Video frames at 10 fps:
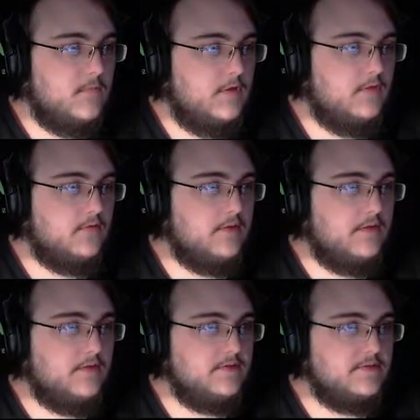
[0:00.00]

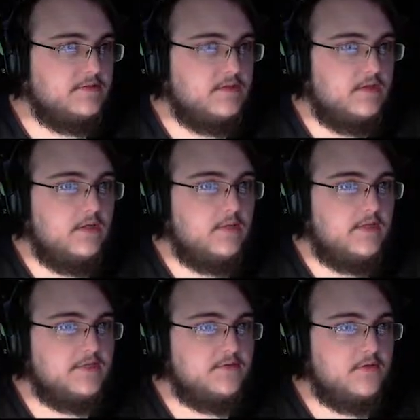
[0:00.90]
Okay, this is...
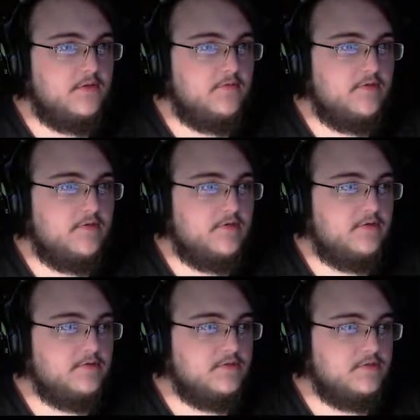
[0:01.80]
Might as well go over here
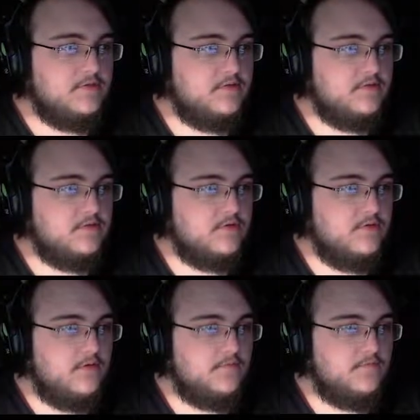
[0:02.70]
and just
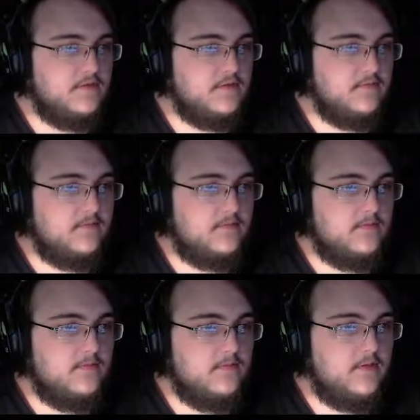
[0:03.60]
control... Oh, fuck.
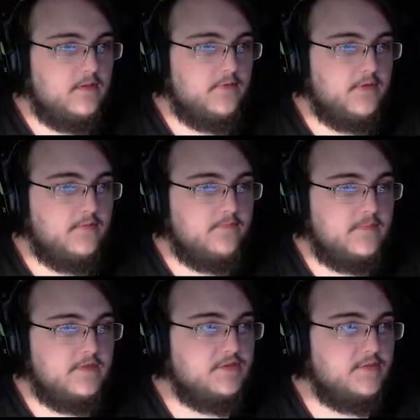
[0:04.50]
There we go.
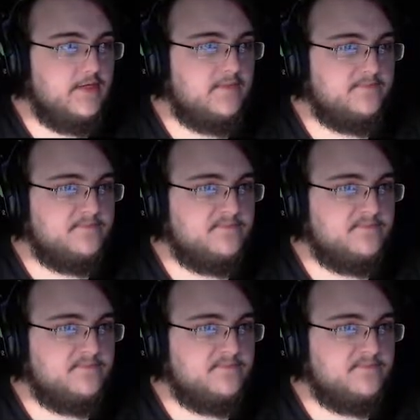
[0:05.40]
Not too bad.